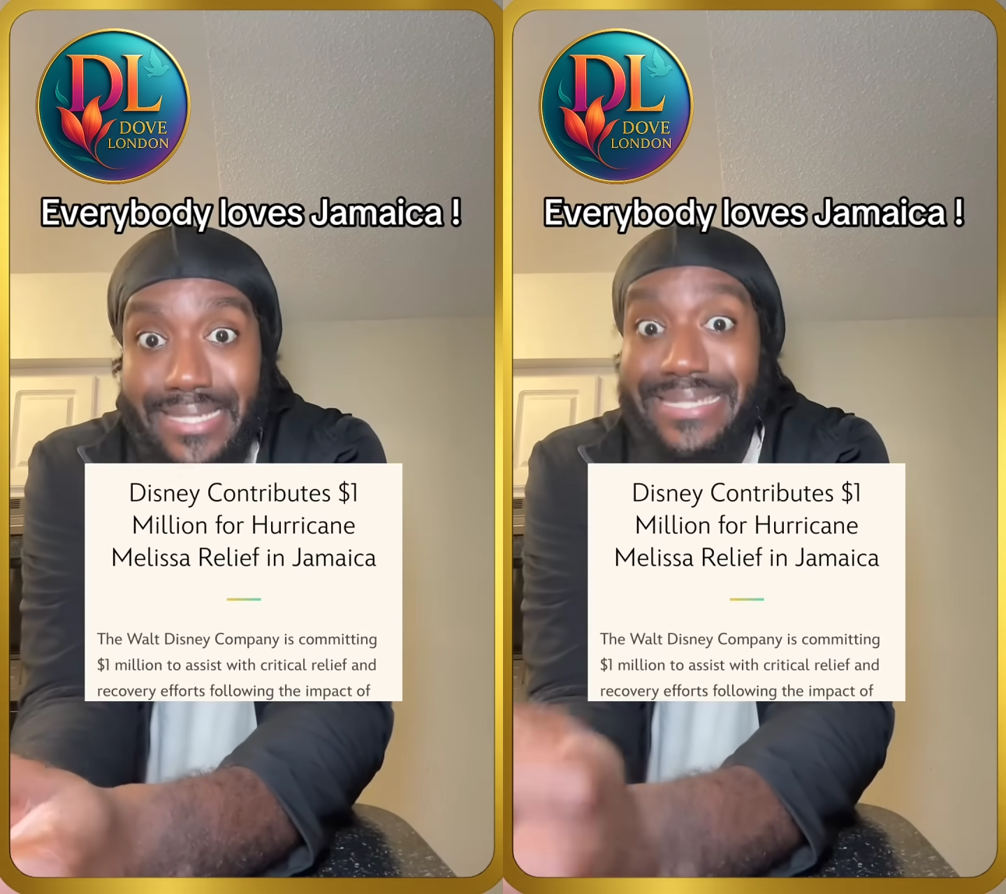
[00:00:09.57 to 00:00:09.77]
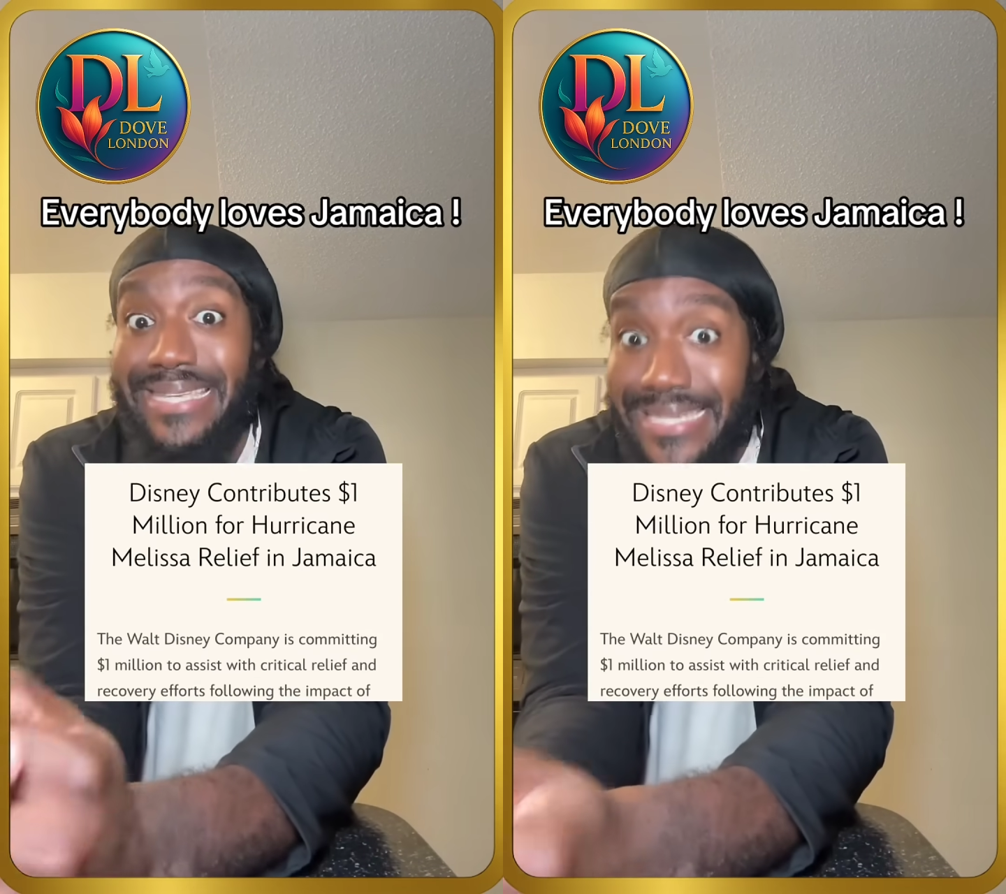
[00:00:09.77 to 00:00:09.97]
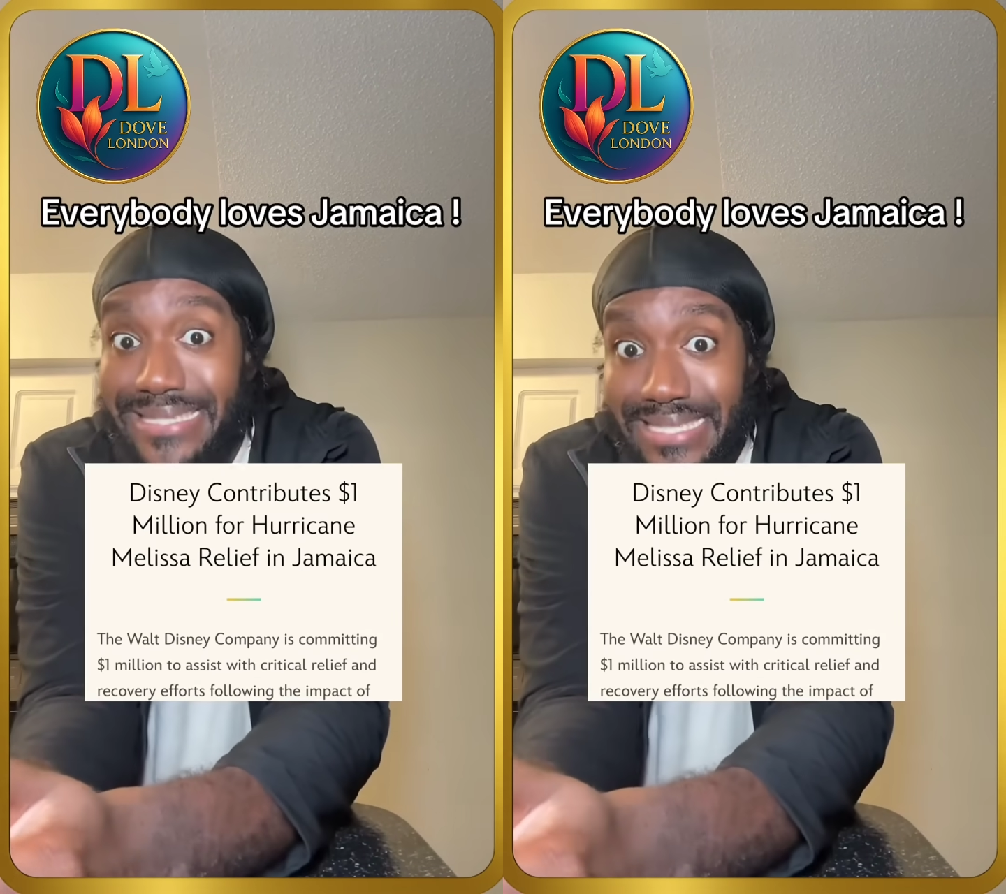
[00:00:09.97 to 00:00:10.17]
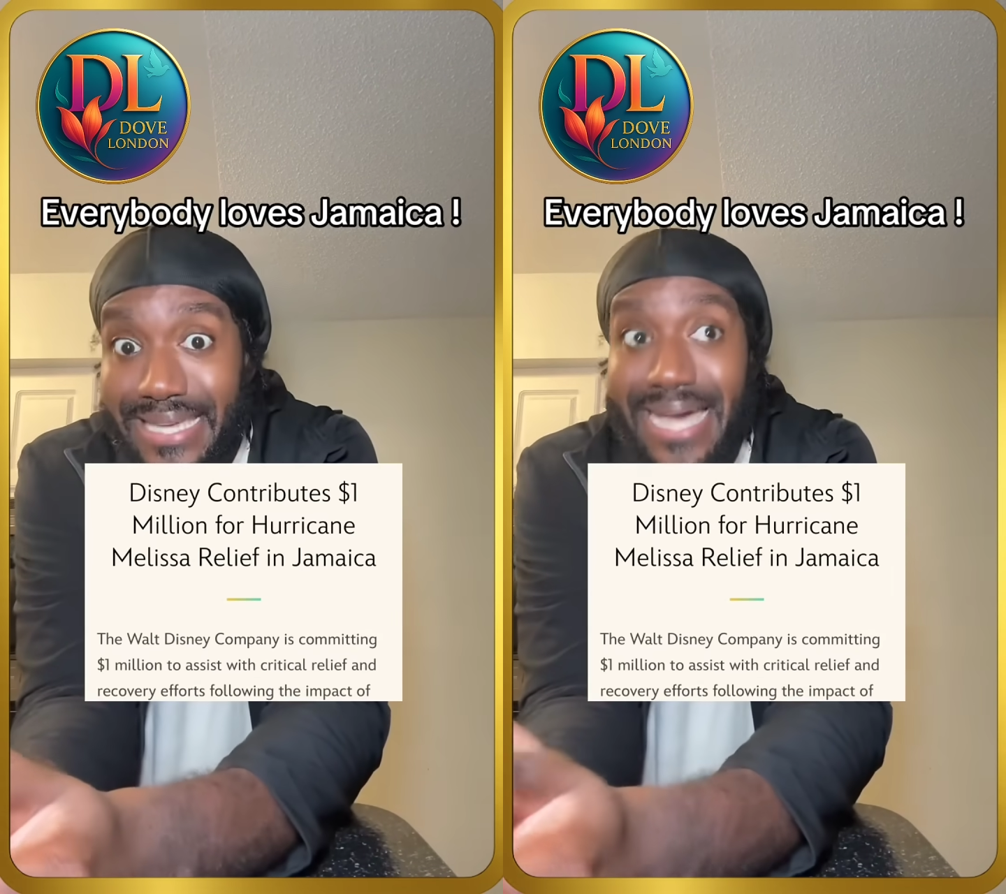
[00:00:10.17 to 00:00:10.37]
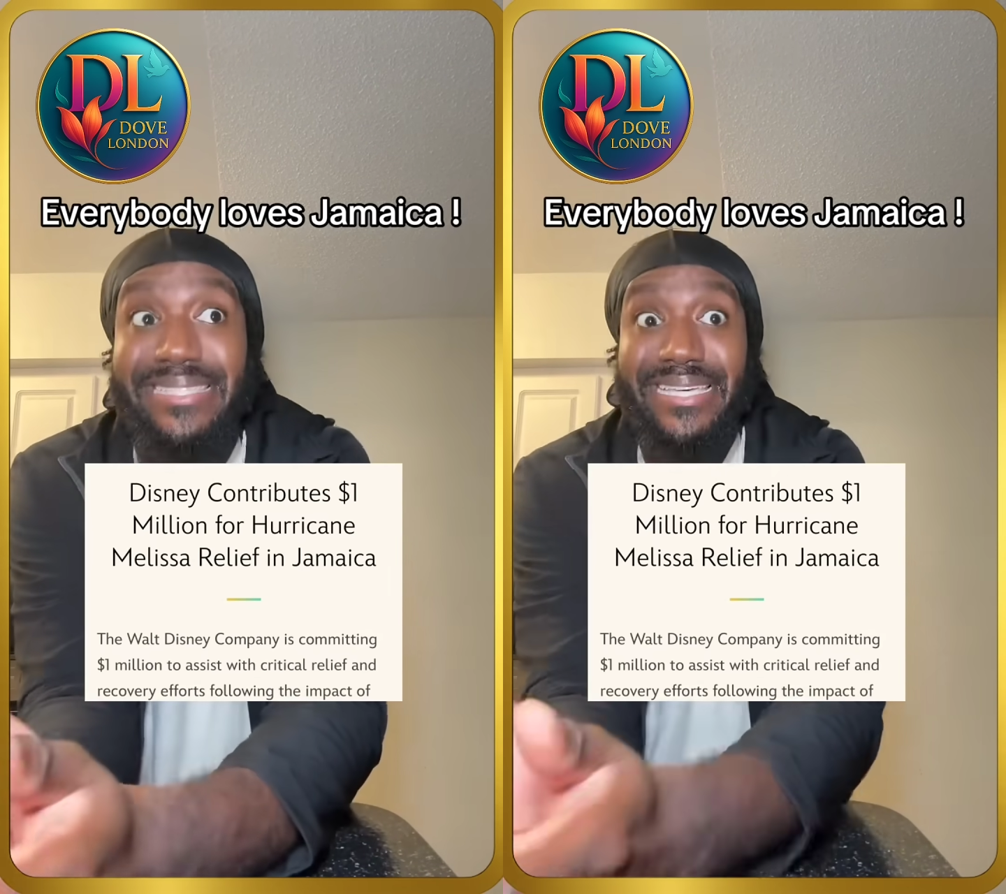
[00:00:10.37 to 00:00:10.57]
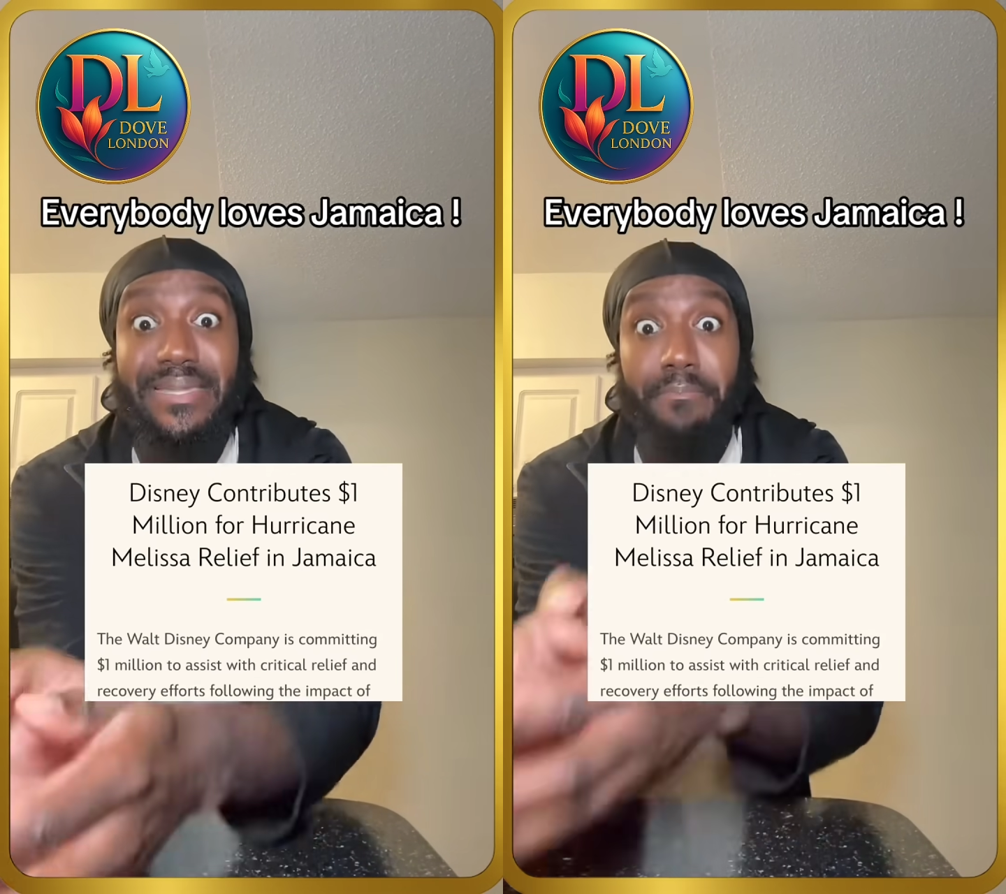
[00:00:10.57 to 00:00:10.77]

Disney, as in